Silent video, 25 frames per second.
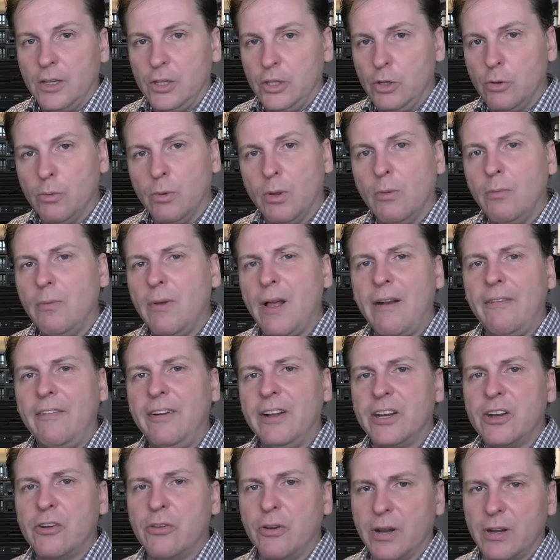you will
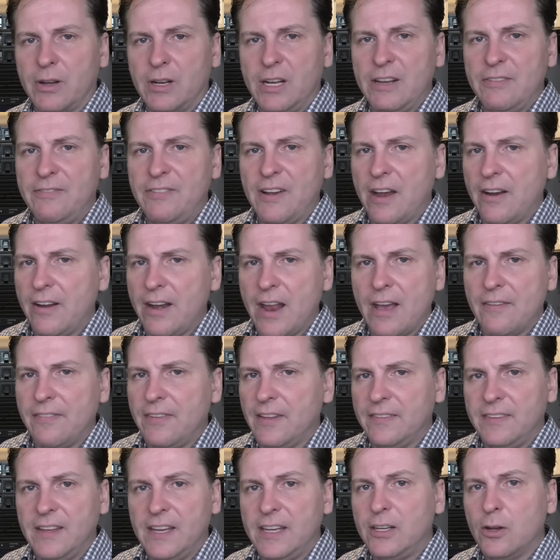very quickly find out
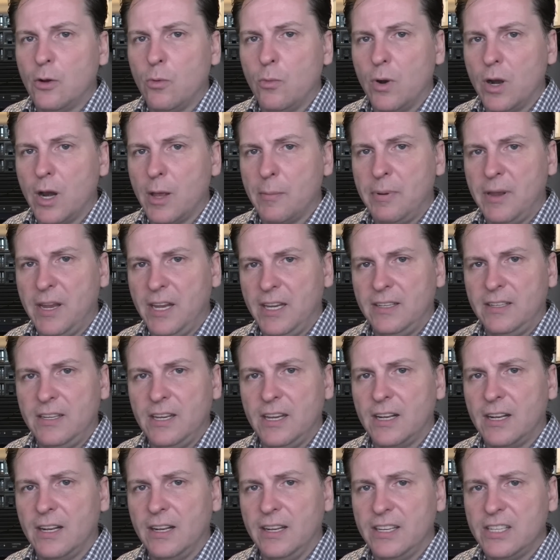that they don't want to pay
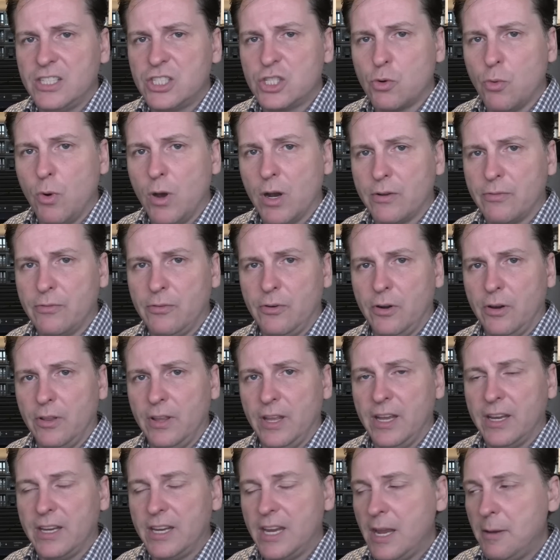diddly squat for
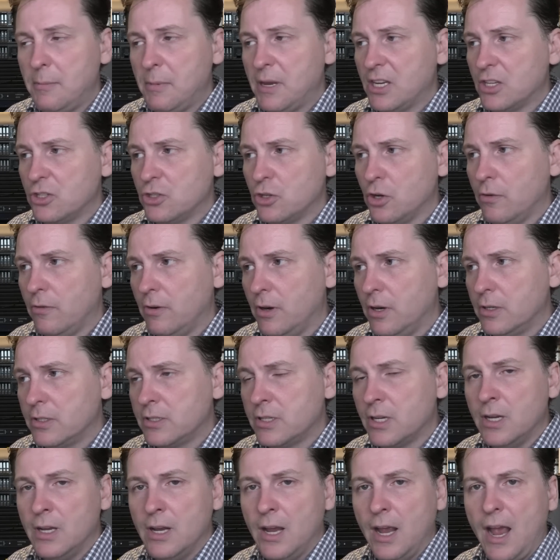their gaming servers,
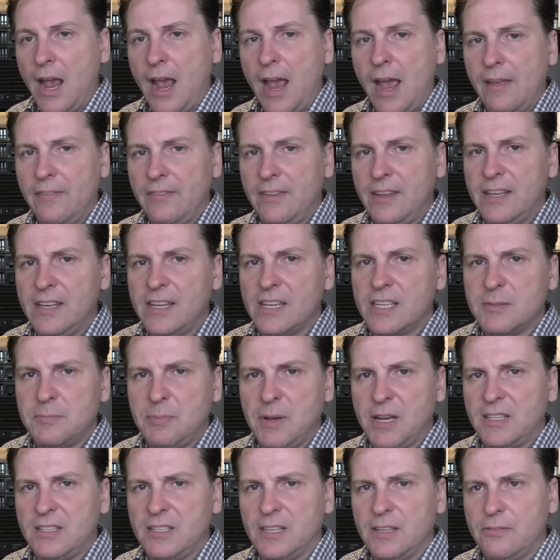and they
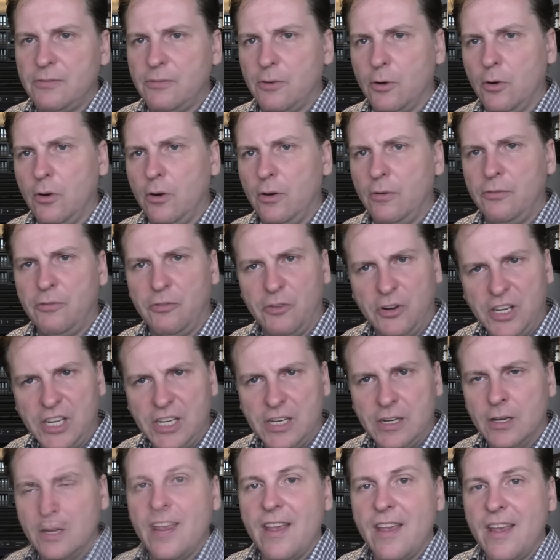expect it for free.
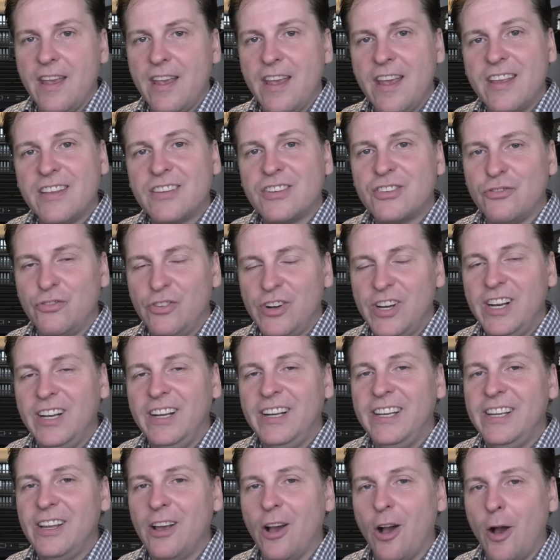It's
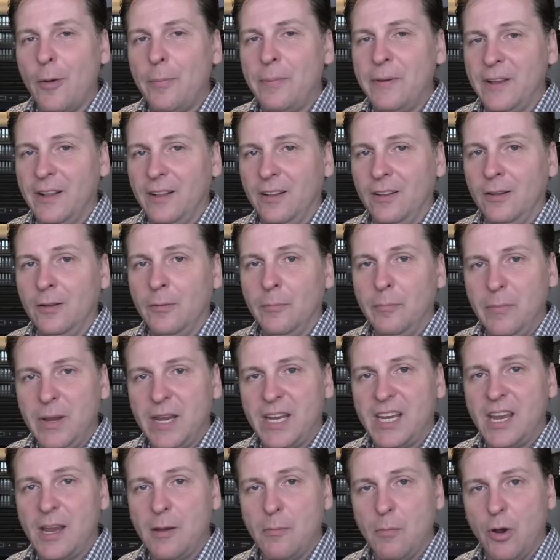really uphill
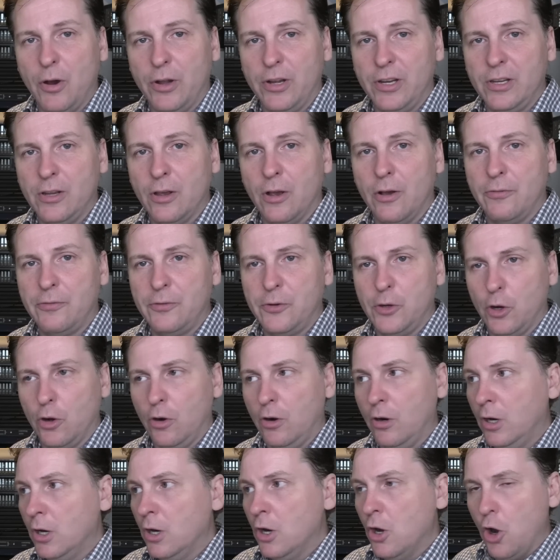making money off
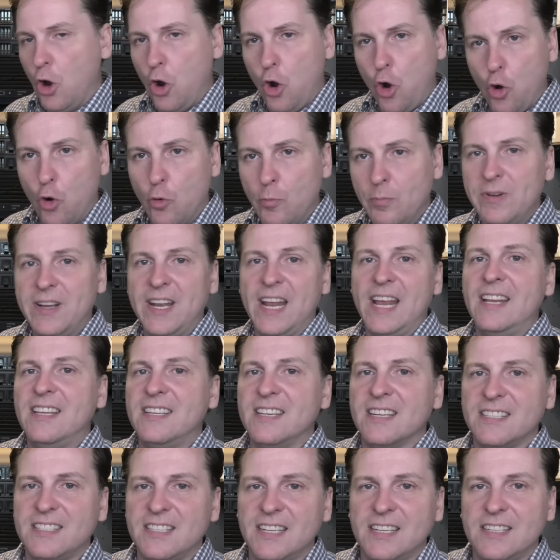your home
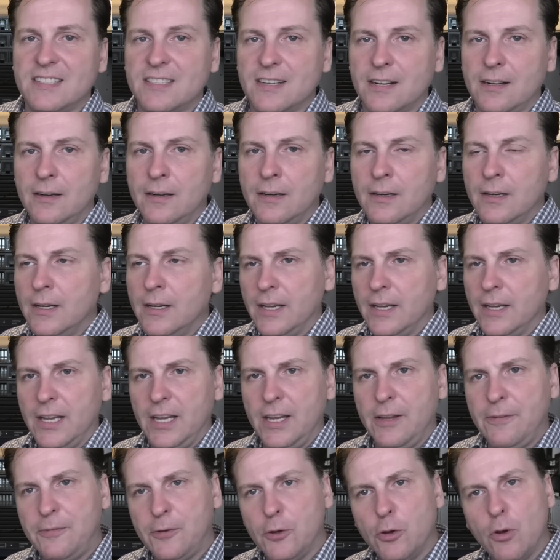data center.
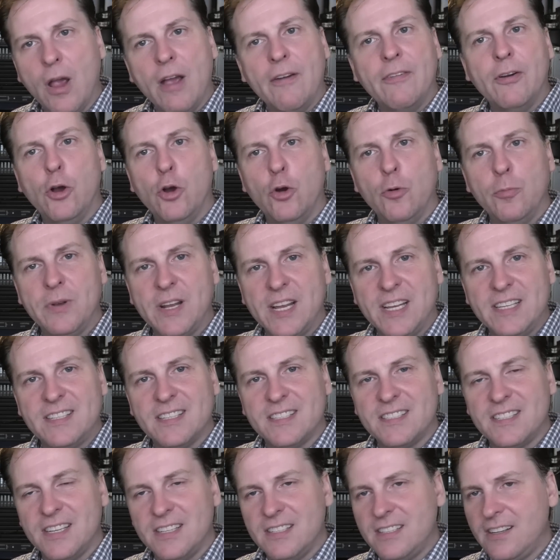If you have a home
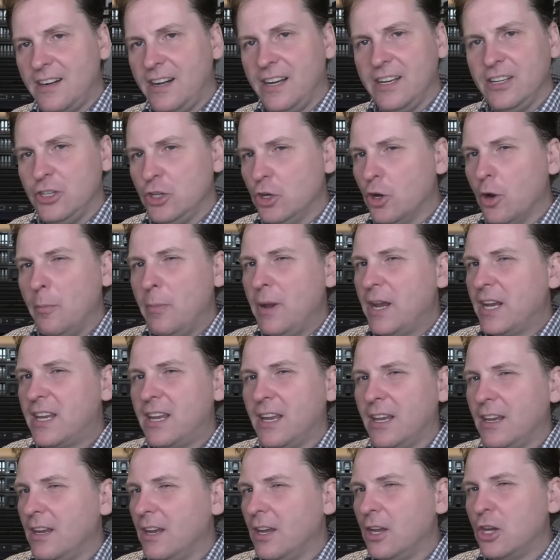data center and you're
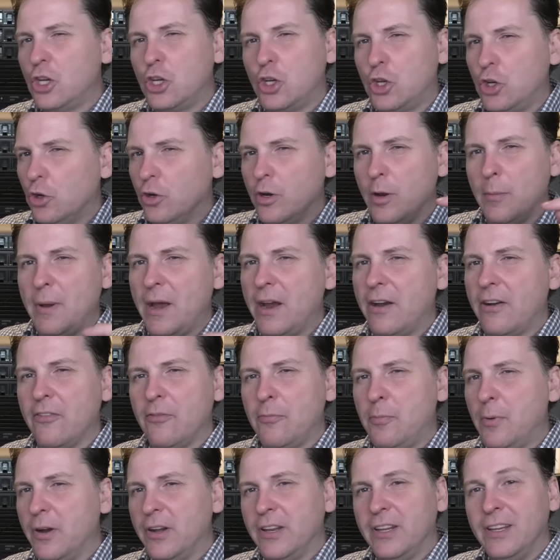making a good amount
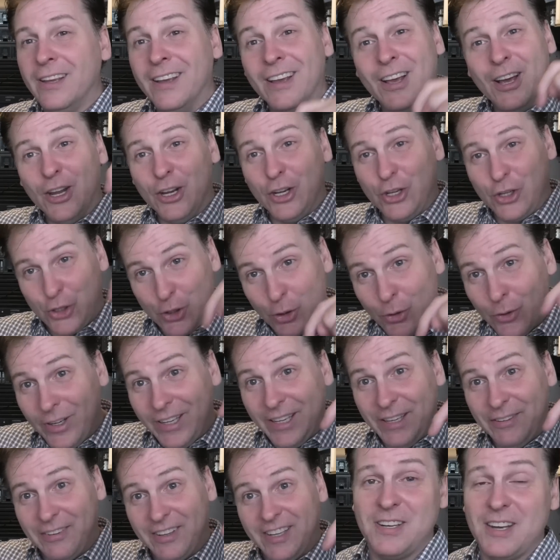of money, do
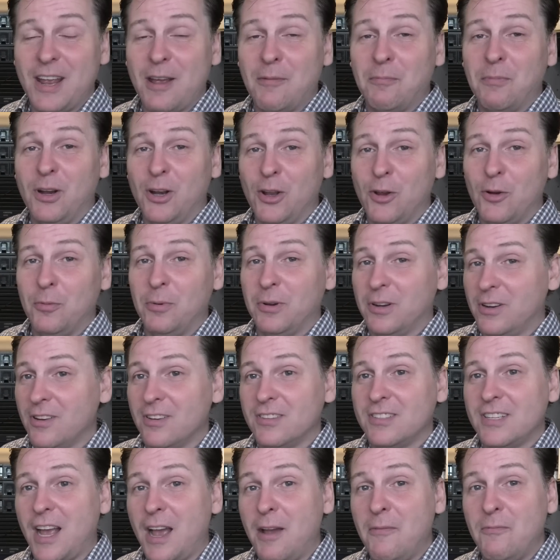leave it down below,
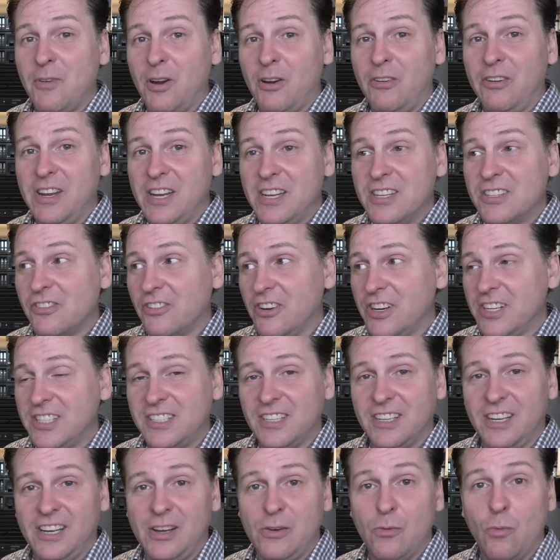because I'm very
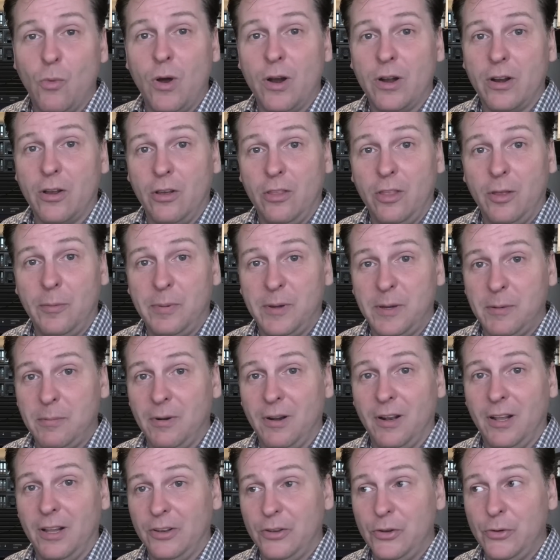interested in what other
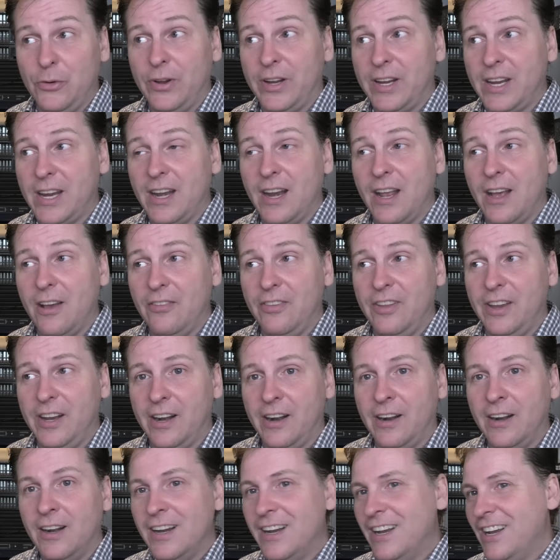people are doing and how they
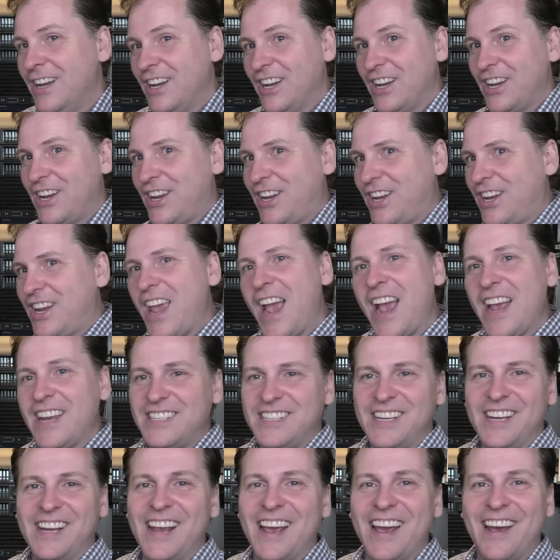are
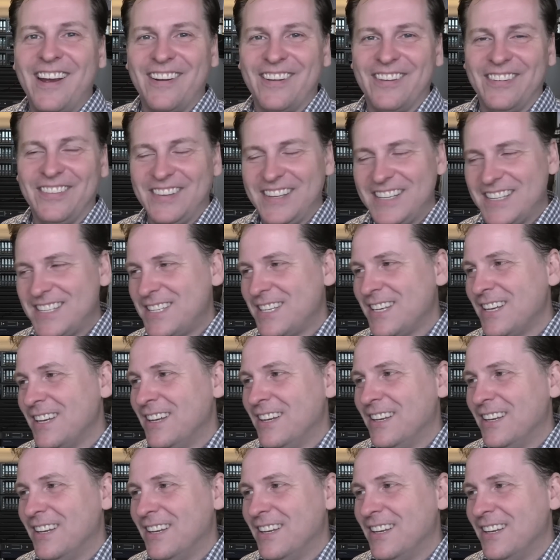cashing out on this.